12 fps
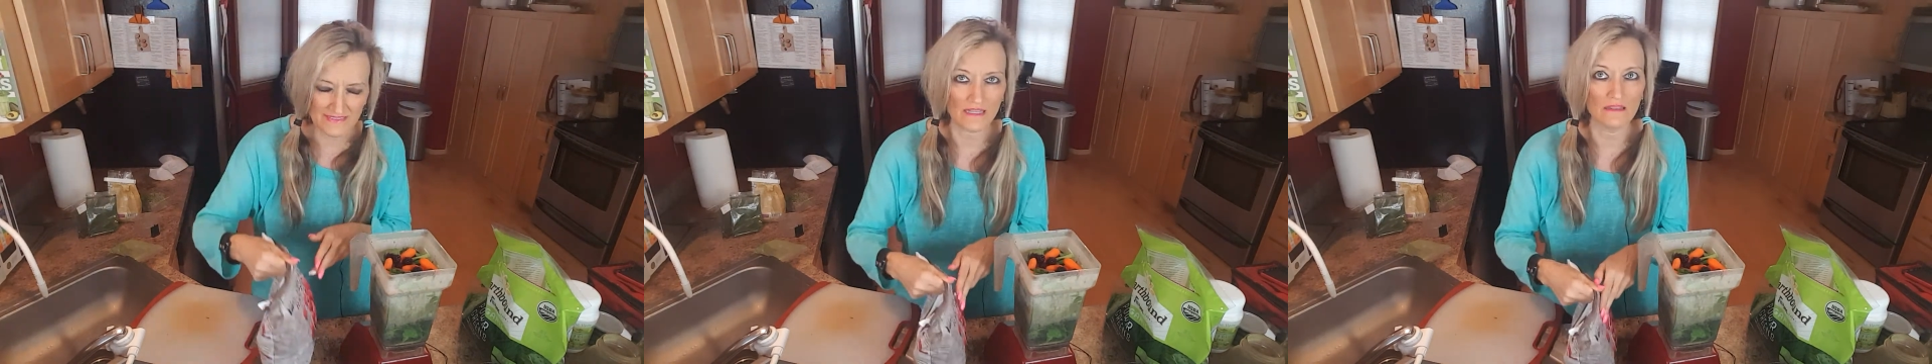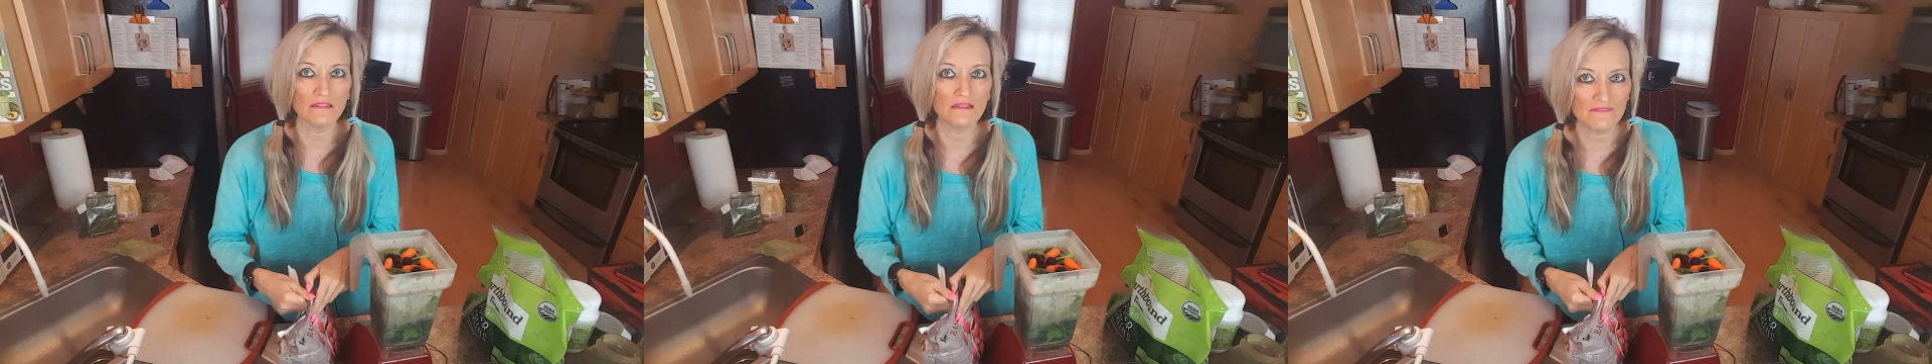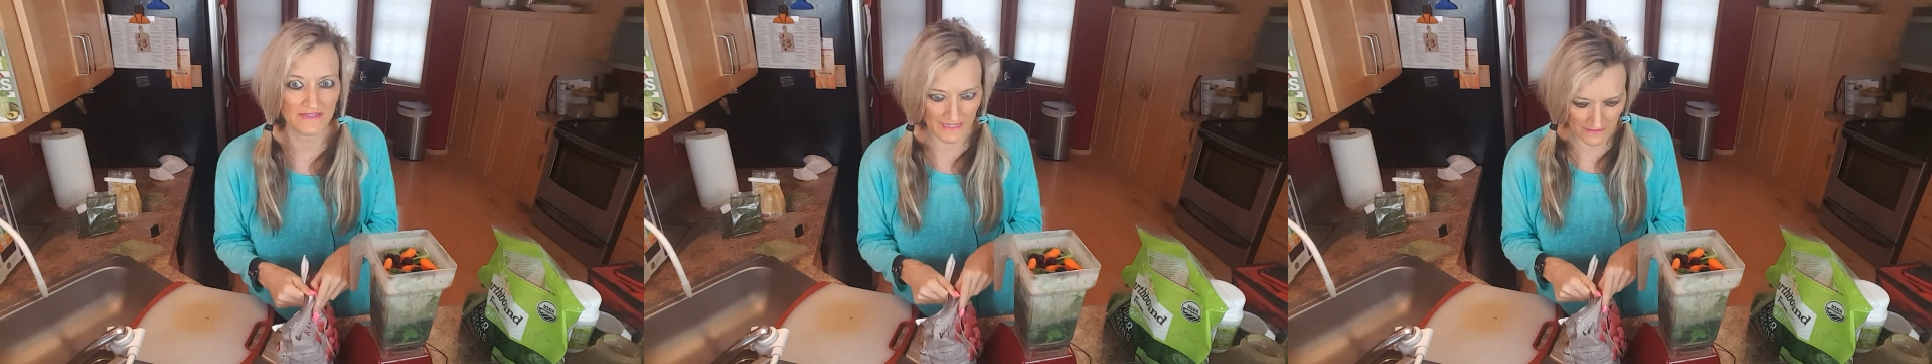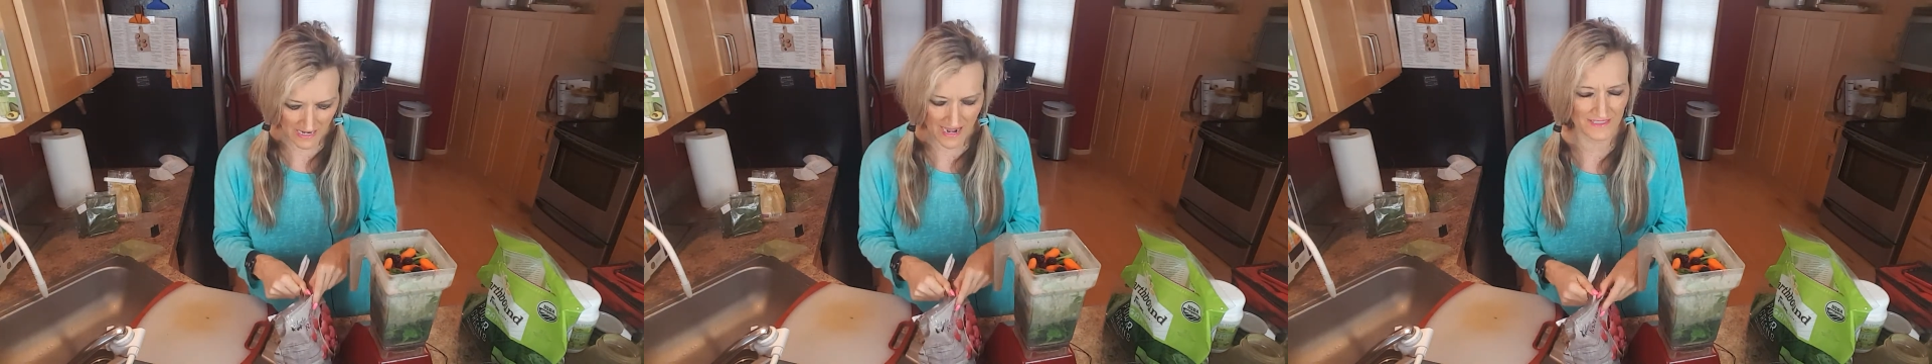I love it
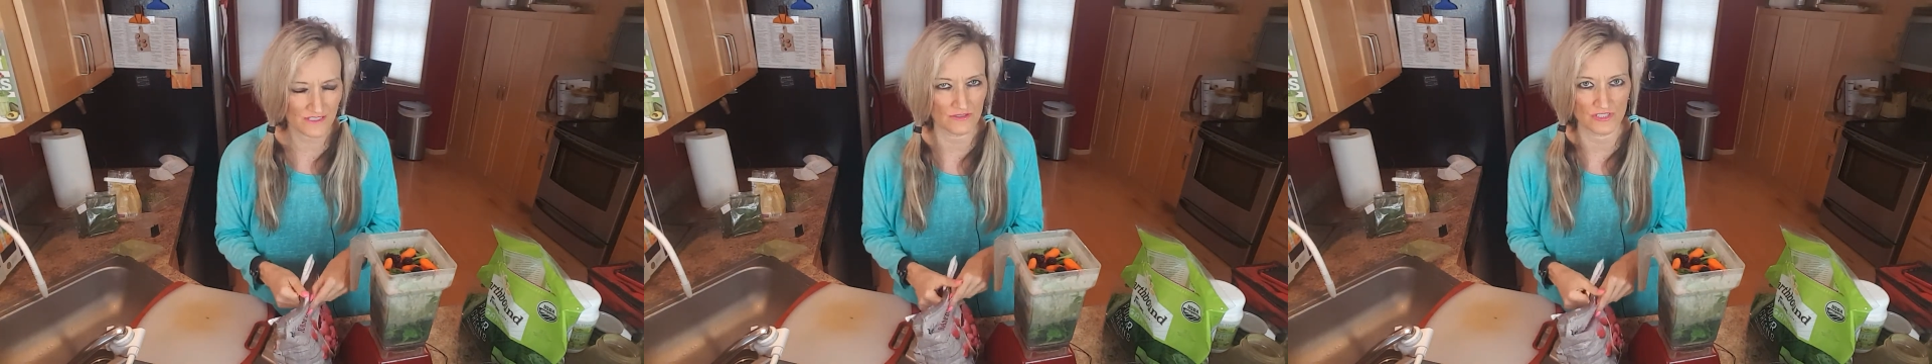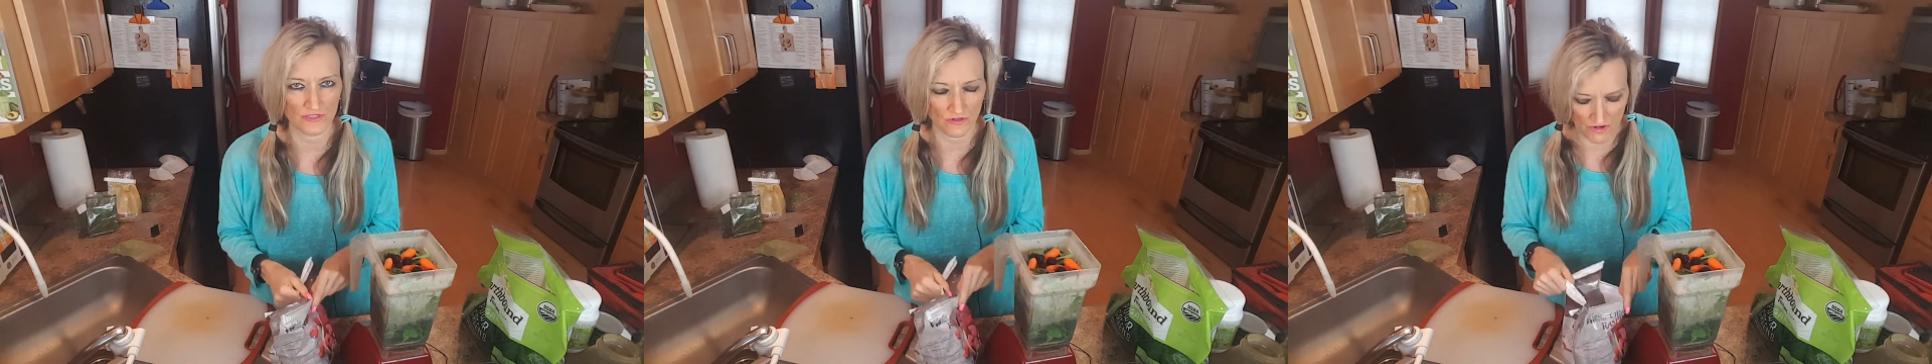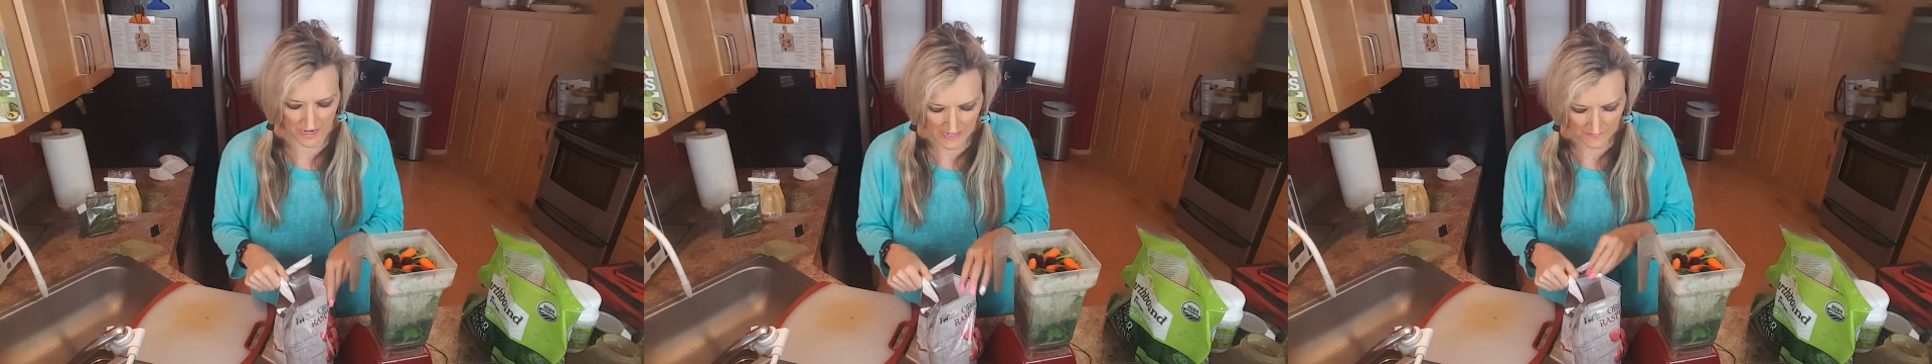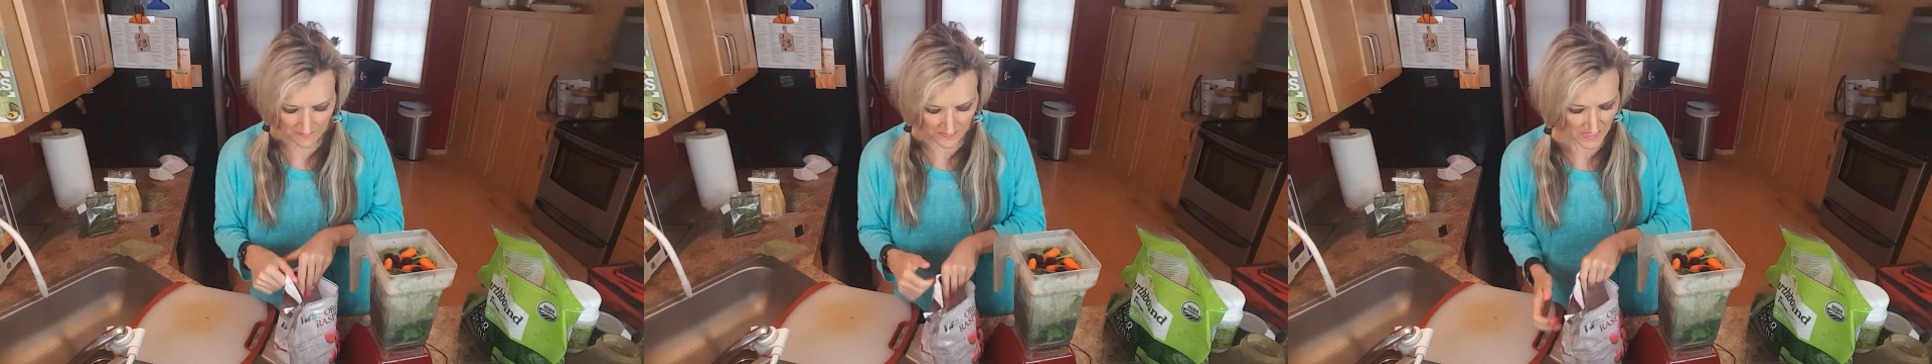at Costco, so
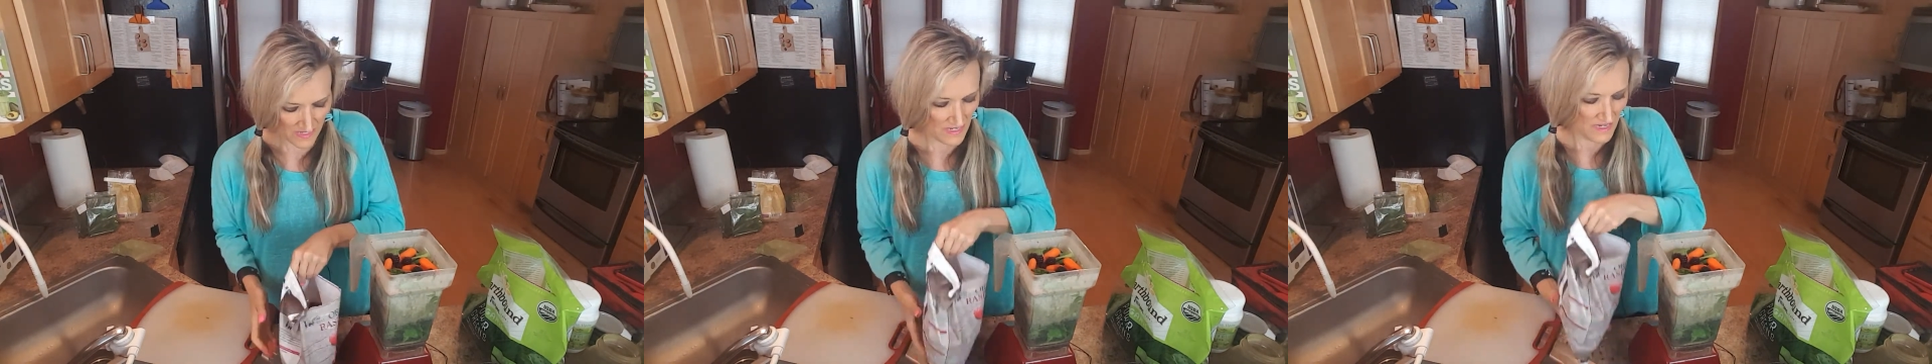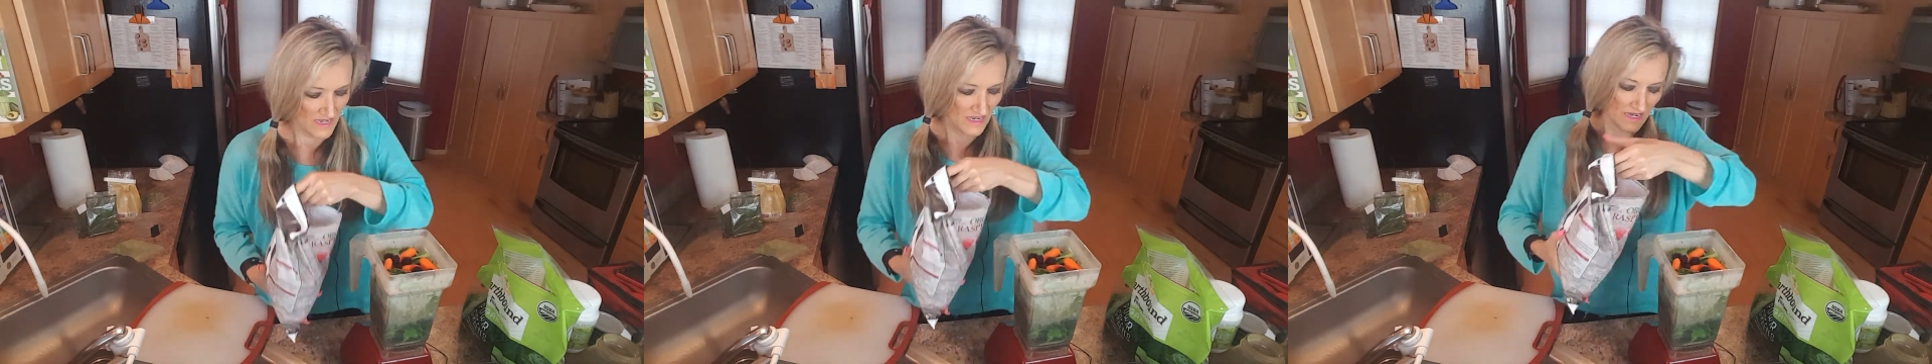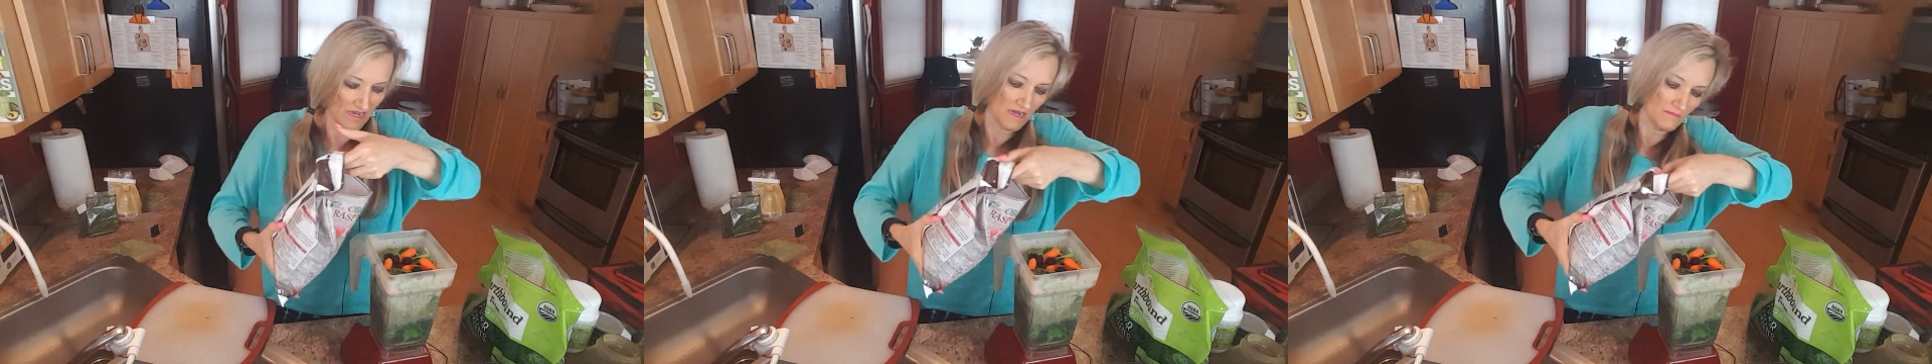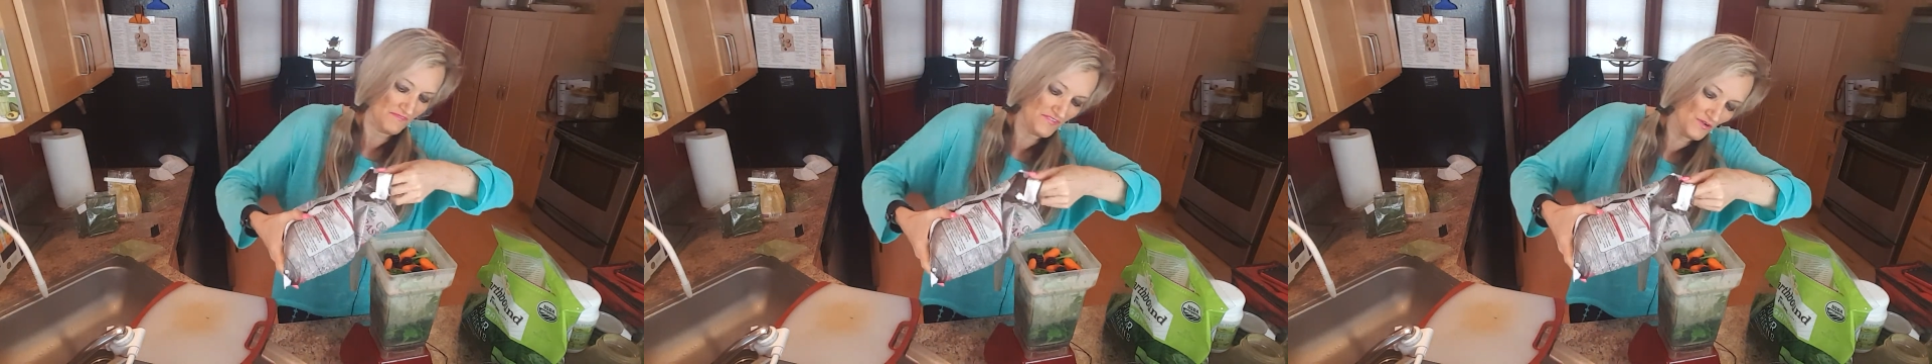great.
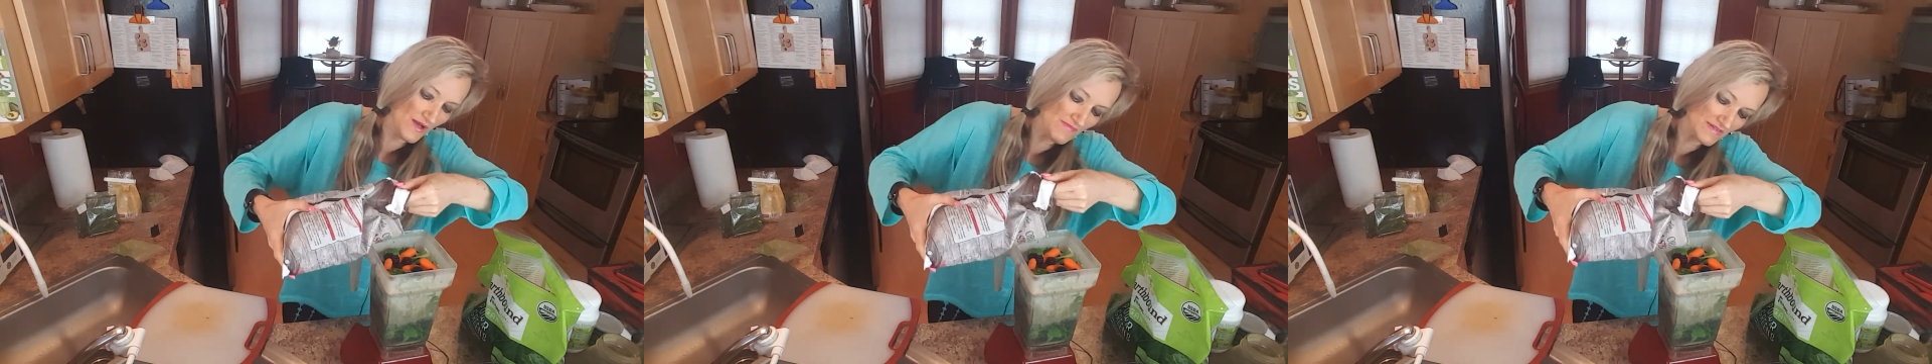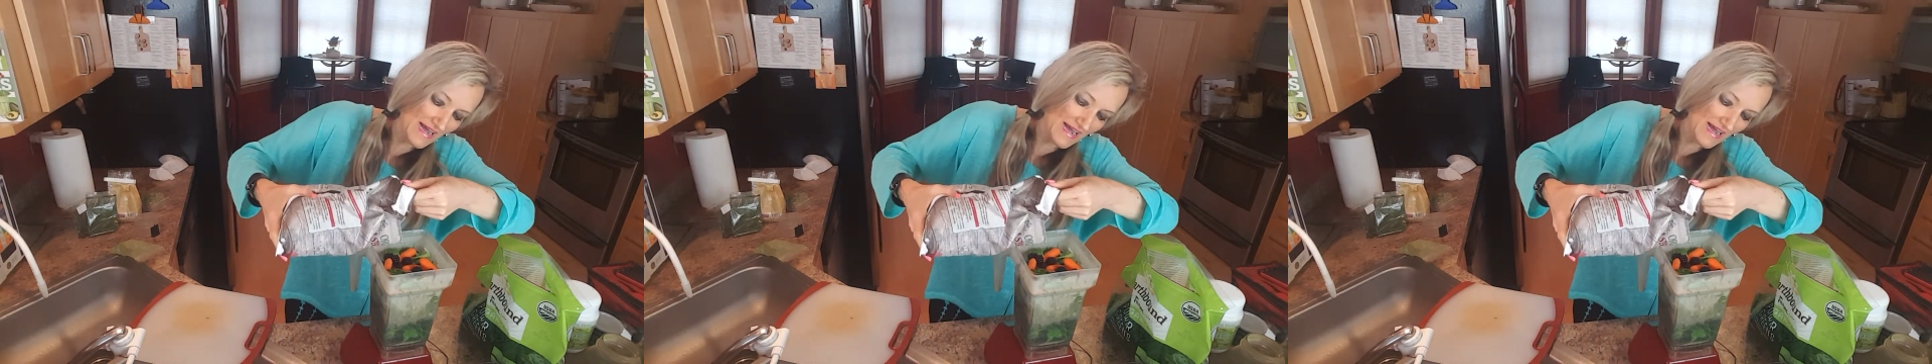If you don't have a